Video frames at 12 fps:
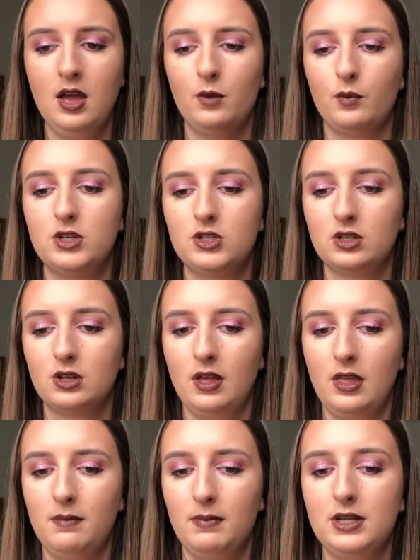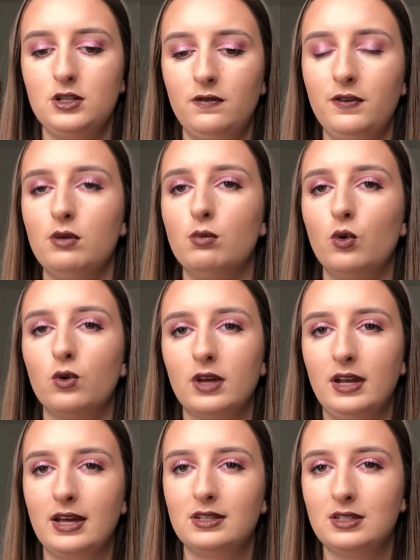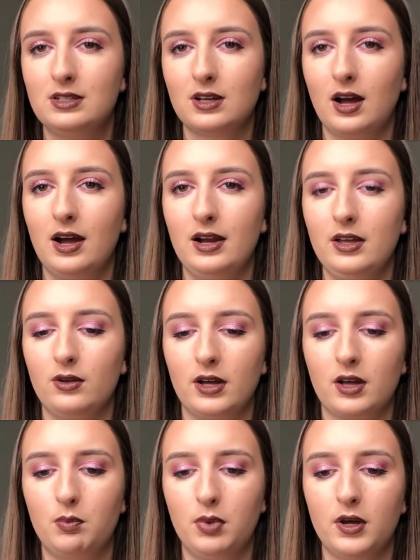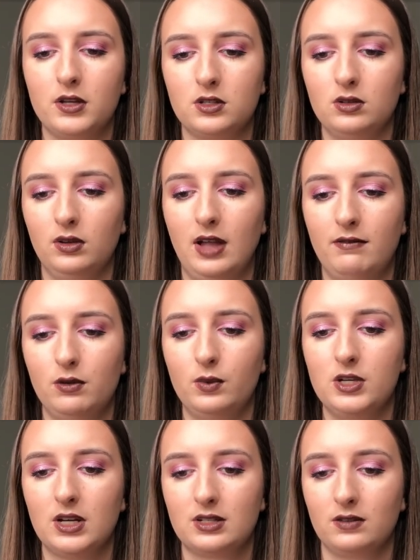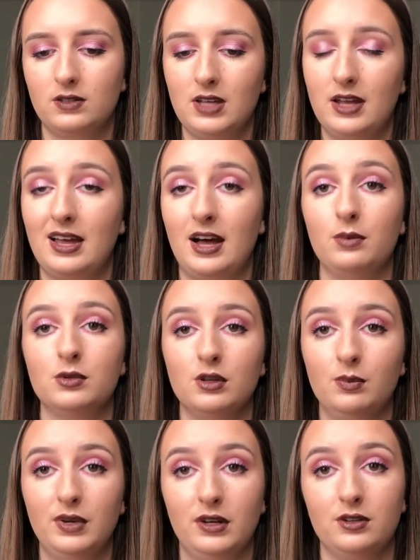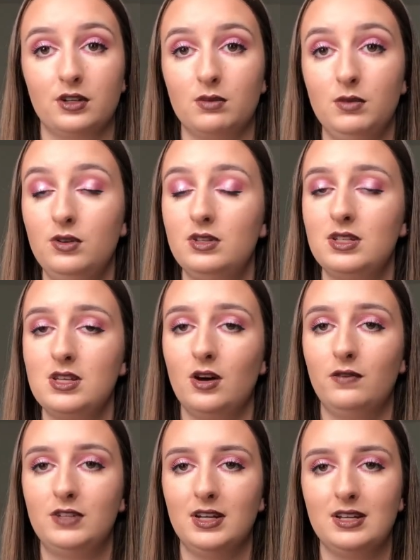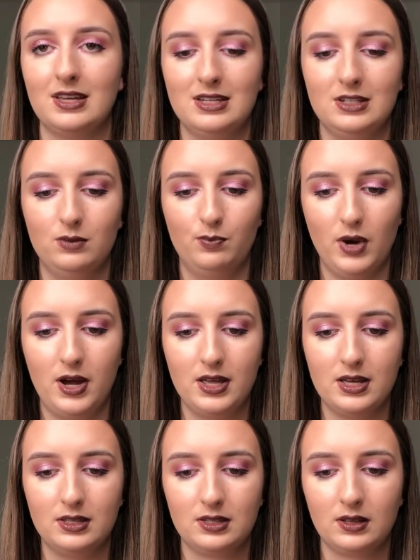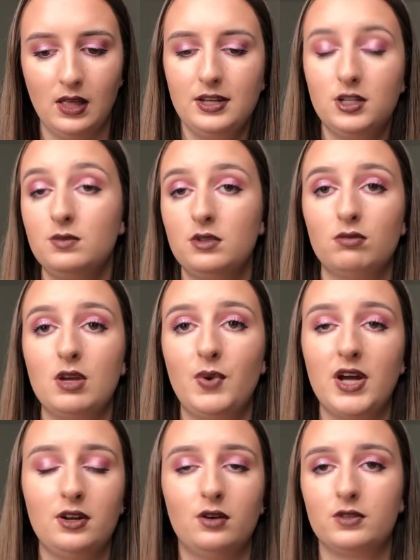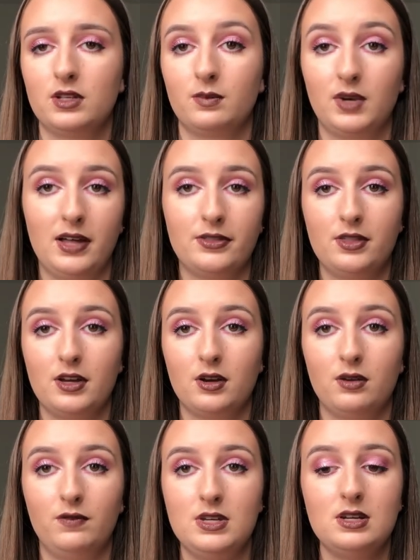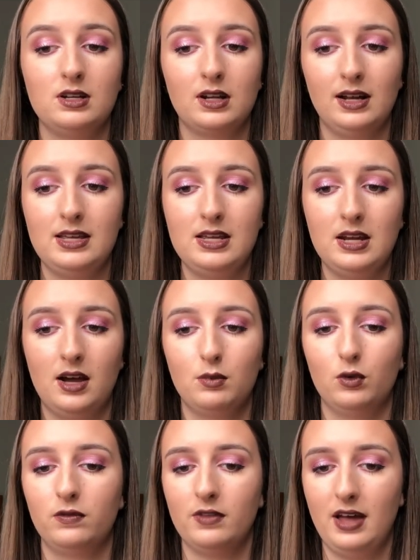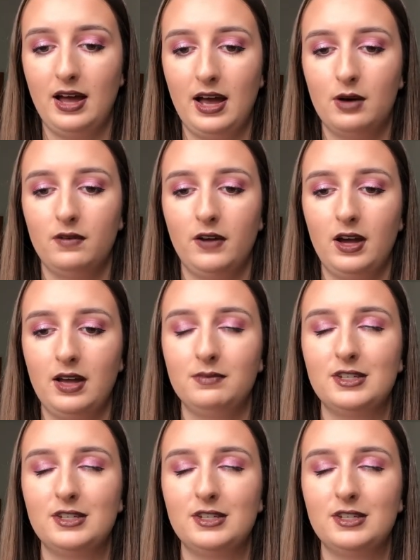which makes you feel more connected to Kylie on like a personal level, which, as I've said, helps her build a community of dedicated buyers. In terms of the rebrand, obviously I'm glad that they're going vegan and clean, I'm all for that. However, I am